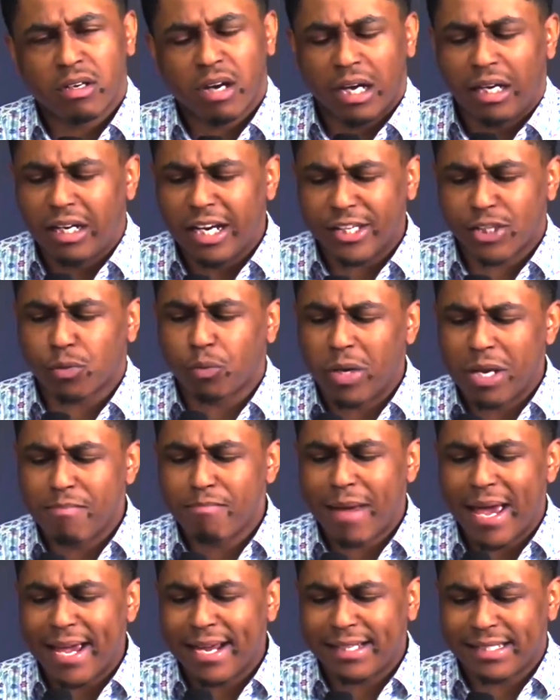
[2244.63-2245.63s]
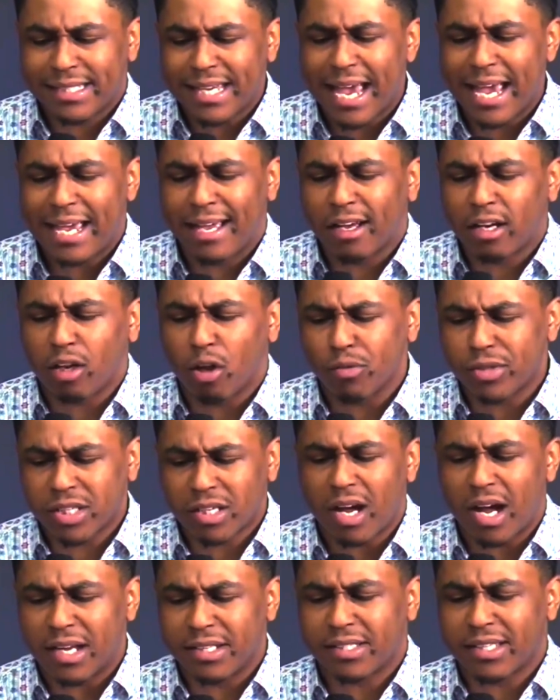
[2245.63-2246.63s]
Unless we maintain close
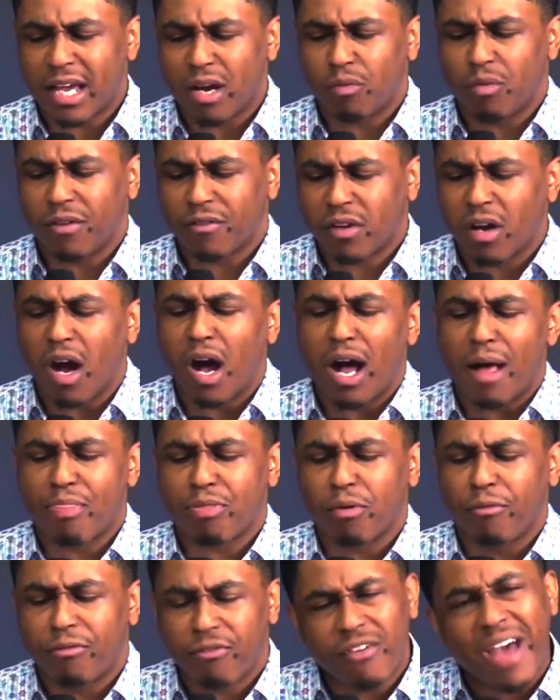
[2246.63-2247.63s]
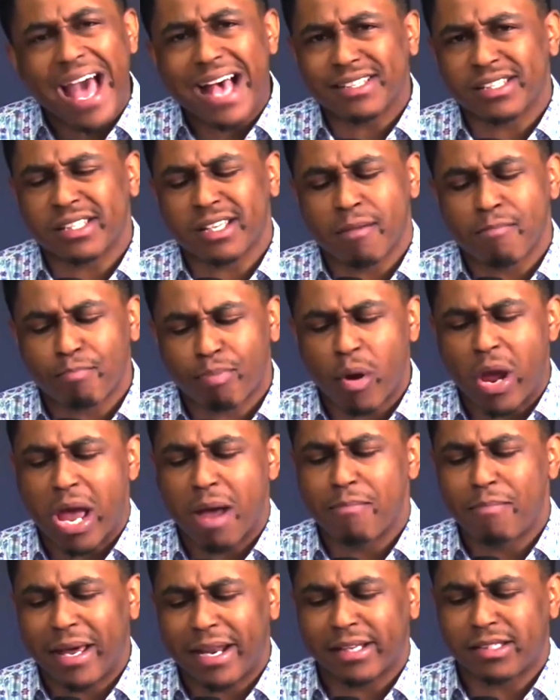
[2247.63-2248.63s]
contact with God through fasting,
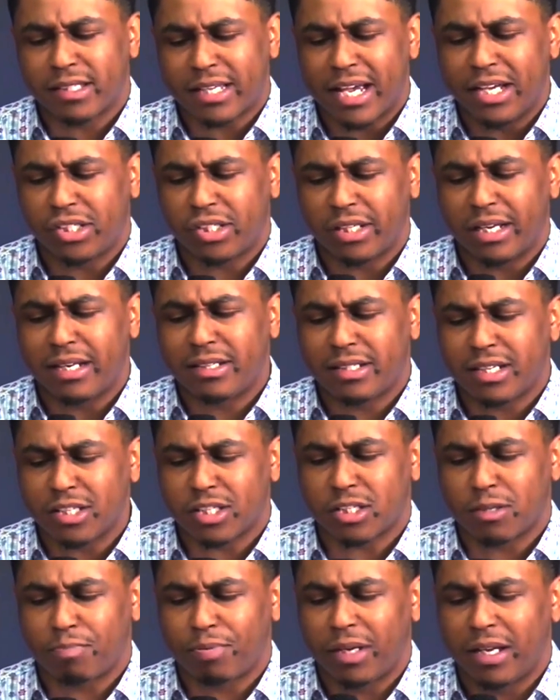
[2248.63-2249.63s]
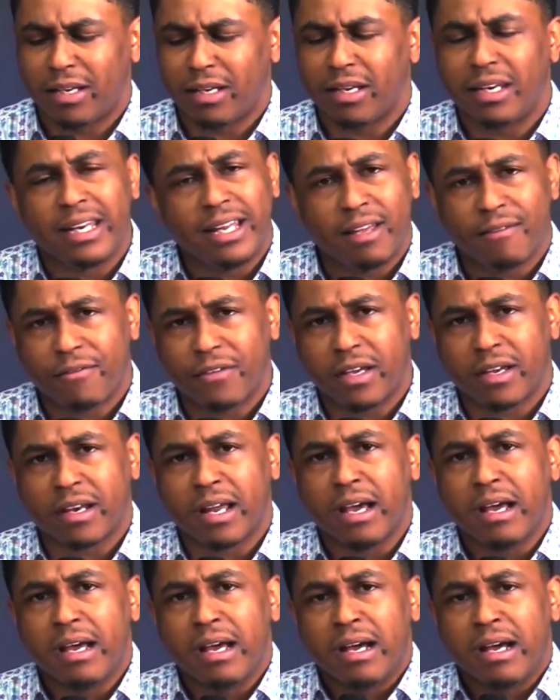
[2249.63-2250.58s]
prayer, meditation, and discipline, living,